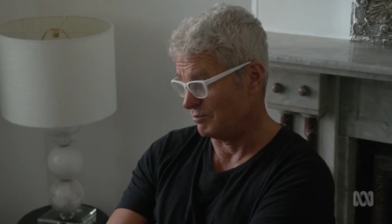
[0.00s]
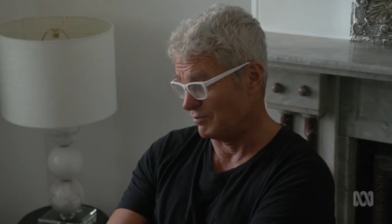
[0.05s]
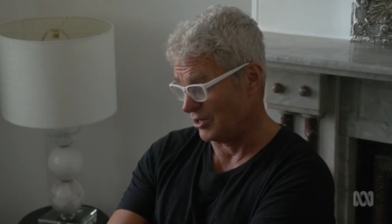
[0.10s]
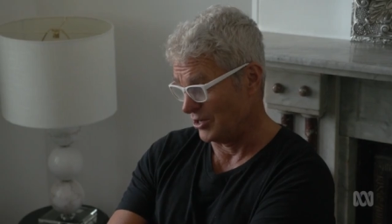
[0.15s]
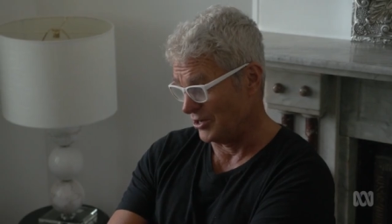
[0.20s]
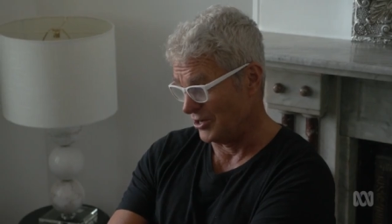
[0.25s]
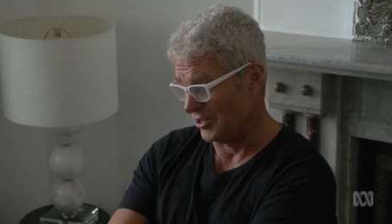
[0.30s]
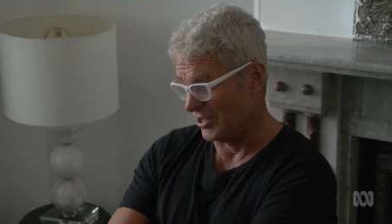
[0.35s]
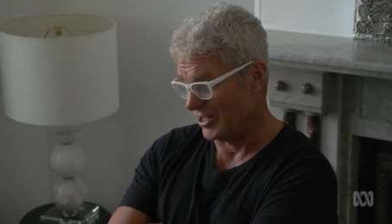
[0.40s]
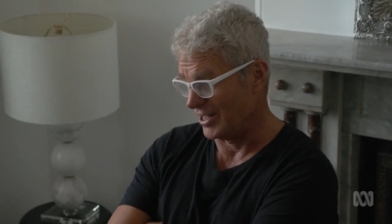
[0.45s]

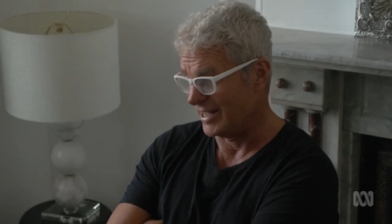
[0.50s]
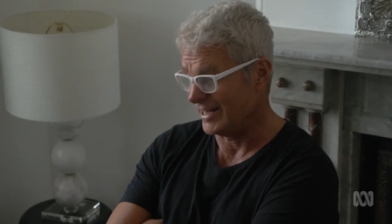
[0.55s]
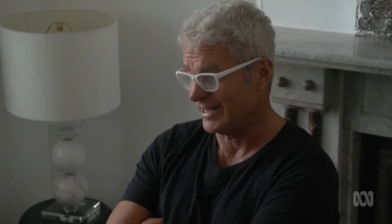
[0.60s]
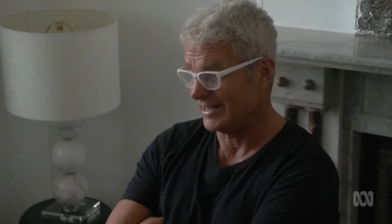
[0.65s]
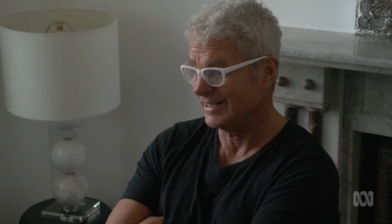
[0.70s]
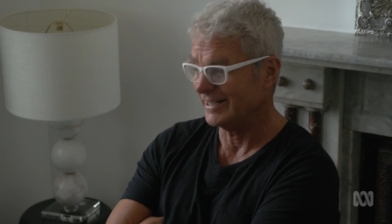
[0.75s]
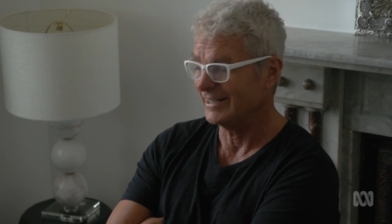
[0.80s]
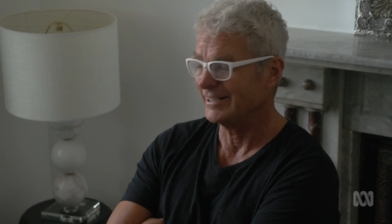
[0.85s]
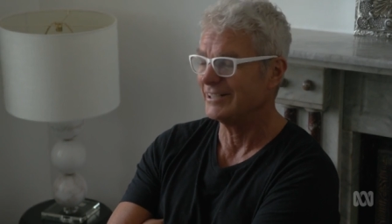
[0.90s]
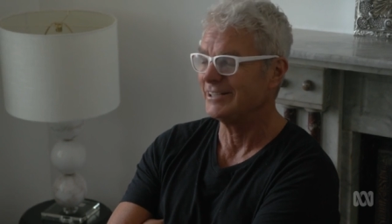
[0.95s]
Bondi,
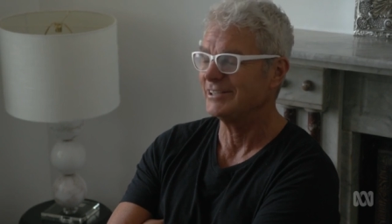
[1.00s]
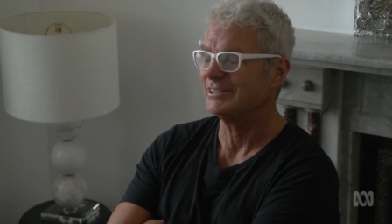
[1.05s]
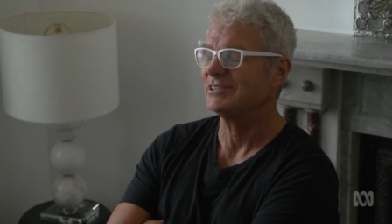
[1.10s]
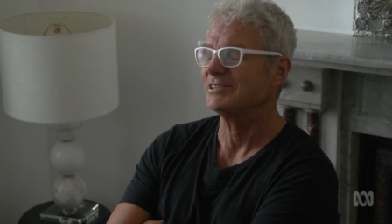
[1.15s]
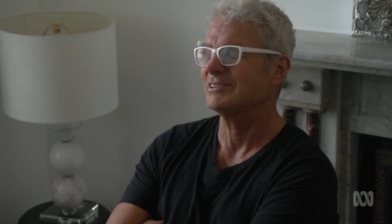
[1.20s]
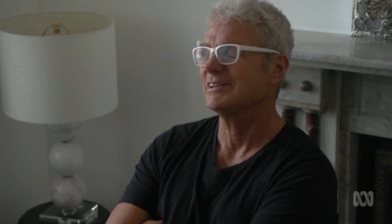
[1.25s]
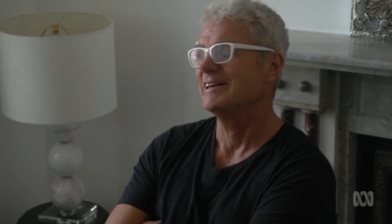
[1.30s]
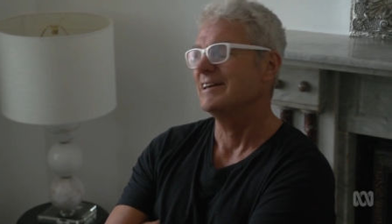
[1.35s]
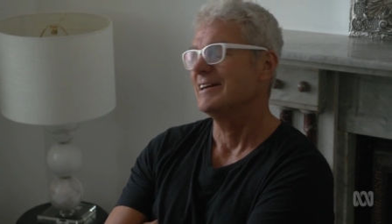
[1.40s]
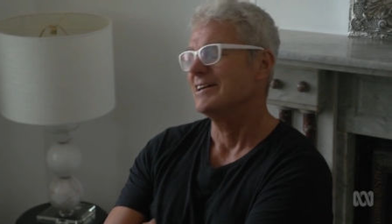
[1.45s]

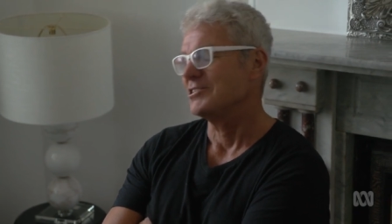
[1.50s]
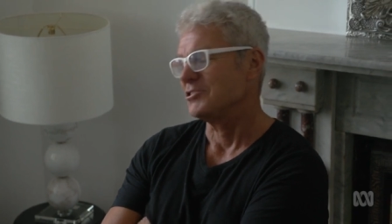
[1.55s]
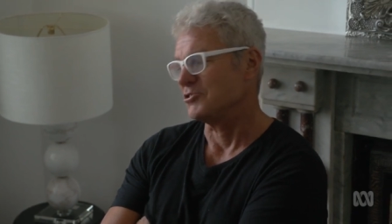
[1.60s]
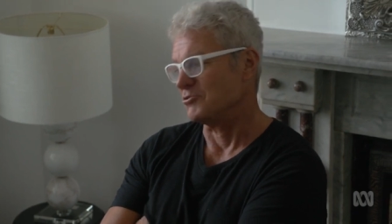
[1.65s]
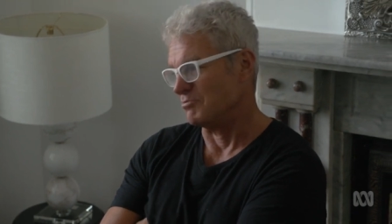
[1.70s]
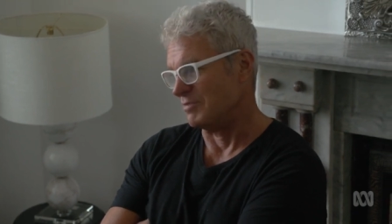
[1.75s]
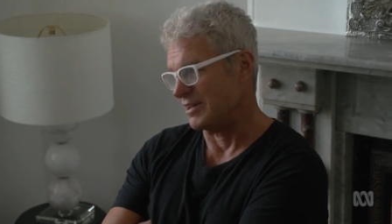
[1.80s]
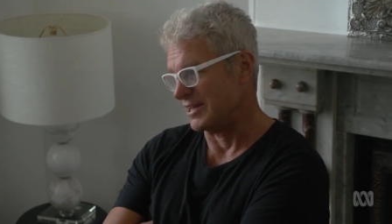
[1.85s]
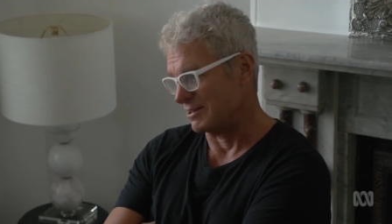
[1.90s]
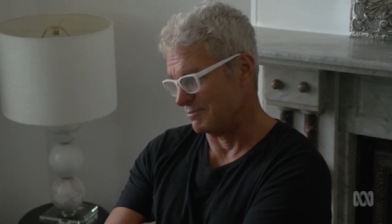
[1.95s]
you'll
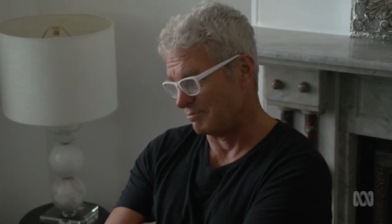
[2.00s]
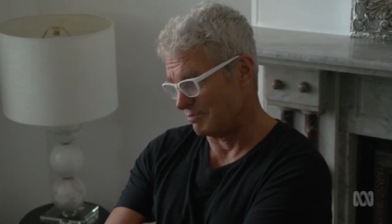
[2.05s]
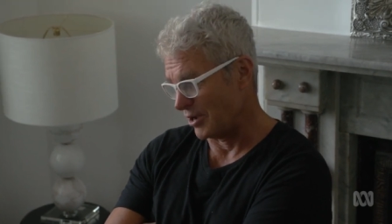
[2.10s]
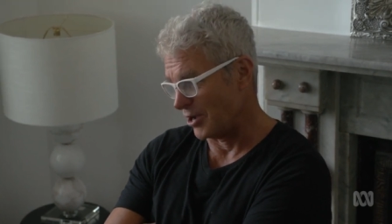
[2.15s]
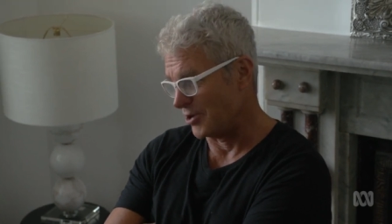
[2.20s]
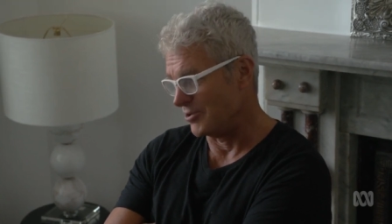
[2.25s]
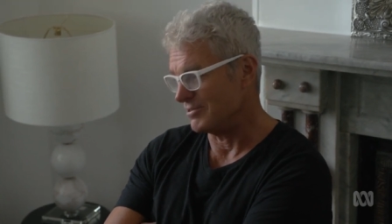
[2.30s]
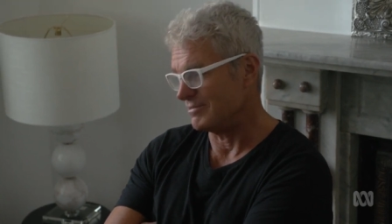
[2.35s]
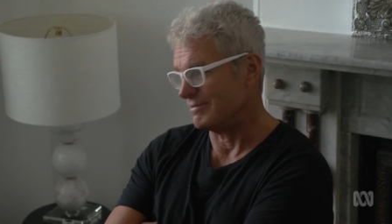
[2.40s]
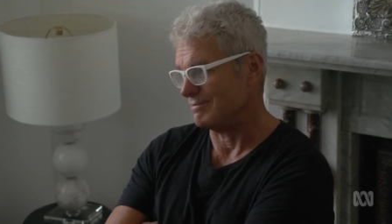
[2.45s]
meet a
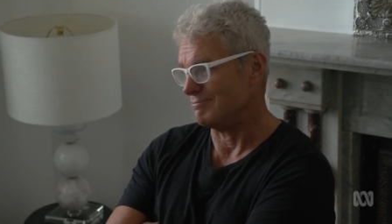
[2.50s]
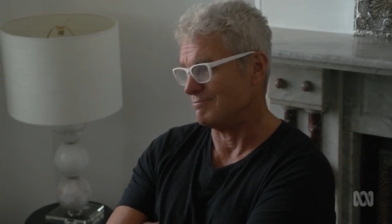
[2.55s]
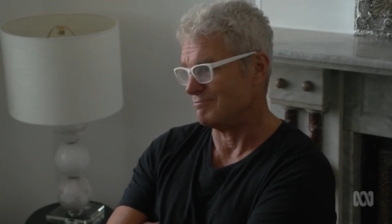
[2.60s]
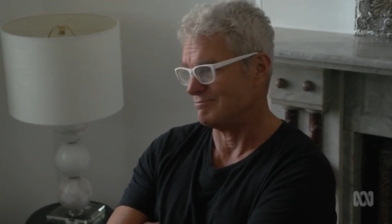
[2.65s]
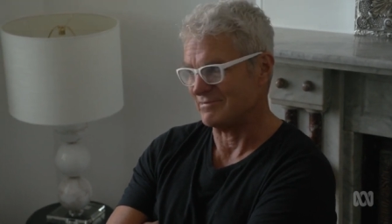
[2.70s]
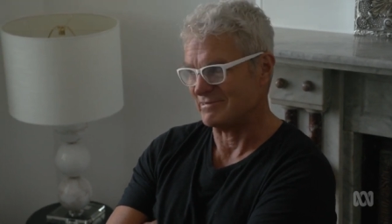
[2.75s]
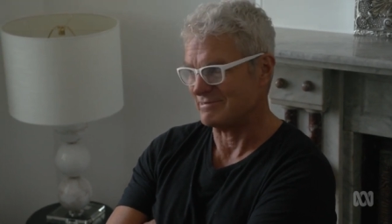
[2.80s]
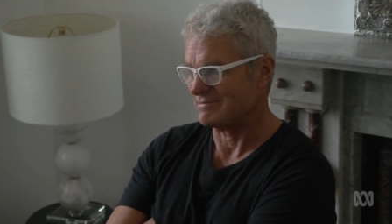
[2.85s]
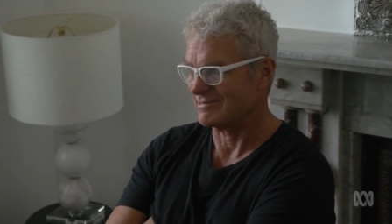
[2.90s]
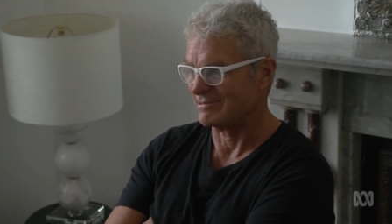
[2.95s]
boat
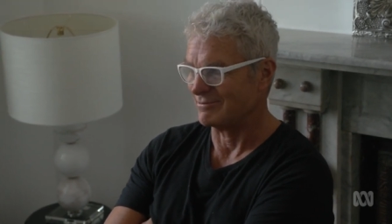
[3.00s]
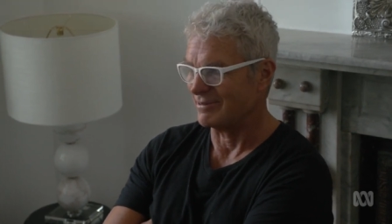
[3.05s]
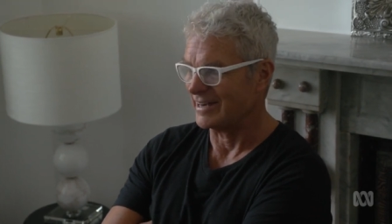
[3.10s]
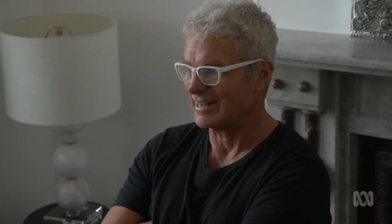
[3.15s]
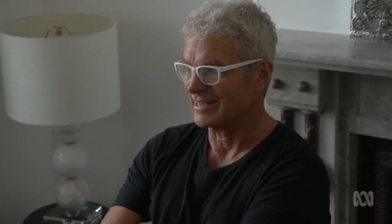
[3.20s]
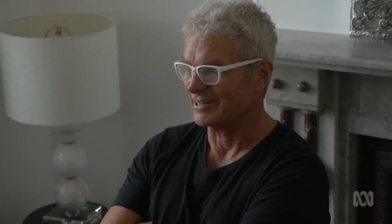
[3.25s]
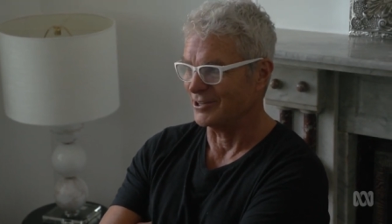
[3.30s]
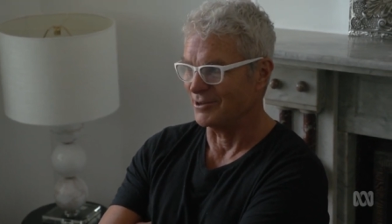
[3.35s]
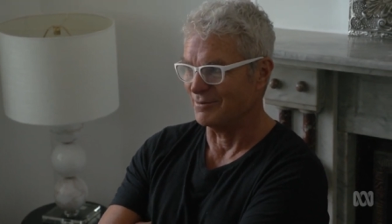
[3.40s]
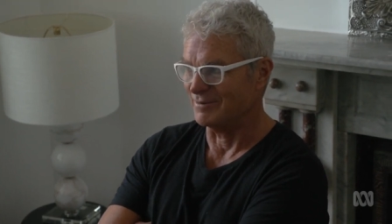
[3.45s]
20
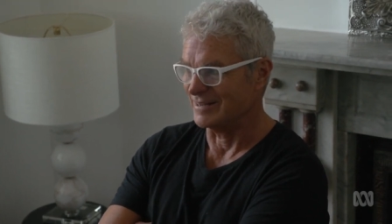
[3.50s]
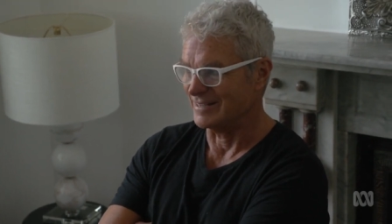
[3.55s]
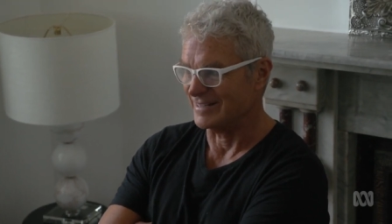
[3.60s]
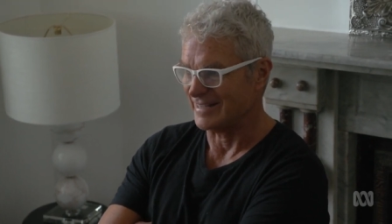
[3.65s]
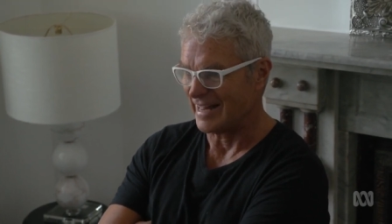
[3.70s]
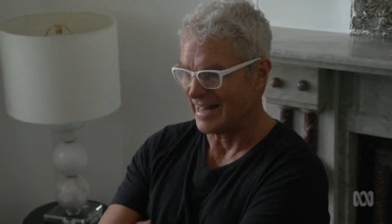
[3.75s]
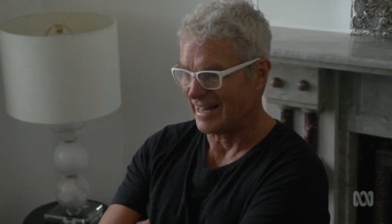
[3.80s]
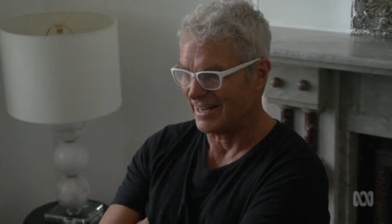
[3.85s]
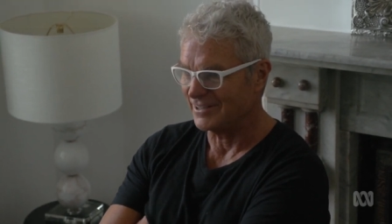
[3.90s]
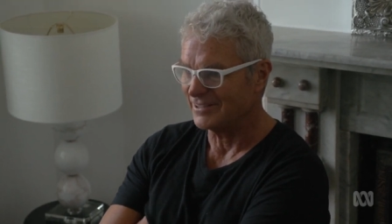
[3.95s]
kilometres
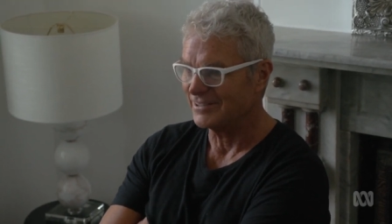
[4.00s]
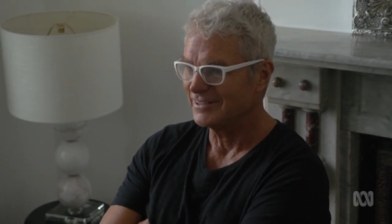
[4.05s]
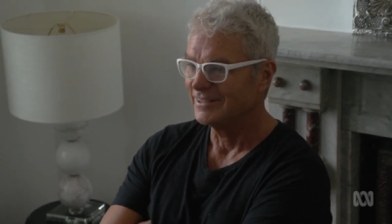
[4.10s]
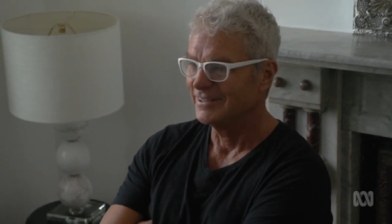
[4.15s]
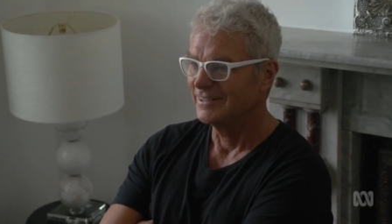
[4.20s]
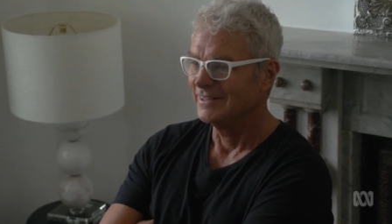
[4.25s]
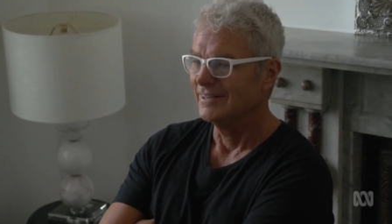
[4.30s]
out,